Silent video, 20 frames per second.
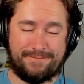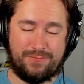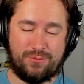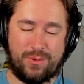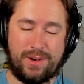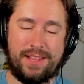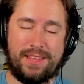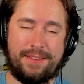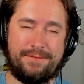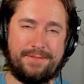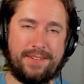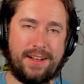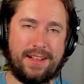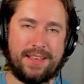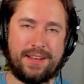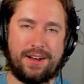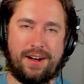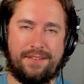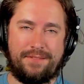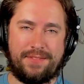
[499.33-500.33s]
really
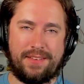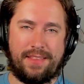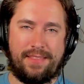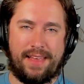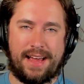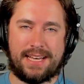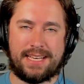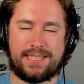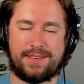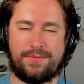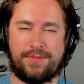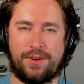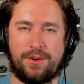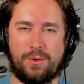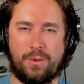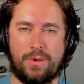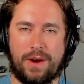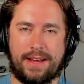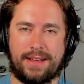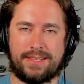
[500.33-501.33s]
falling off the last few
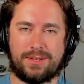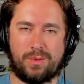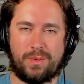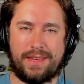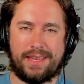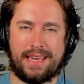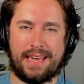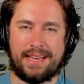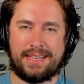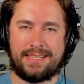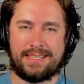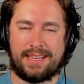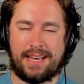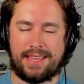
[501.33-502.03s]
race weekends.